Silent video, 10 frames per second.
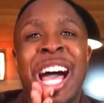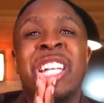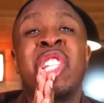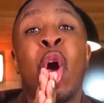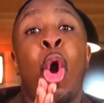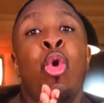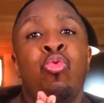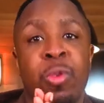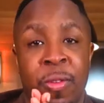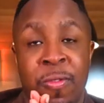
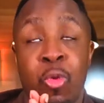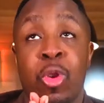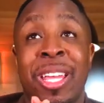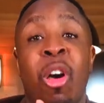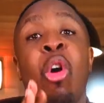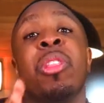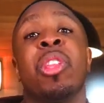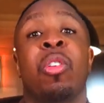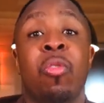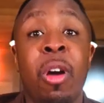atoned for it
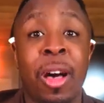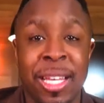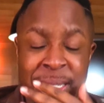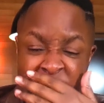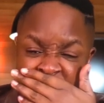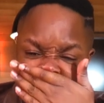on the cross.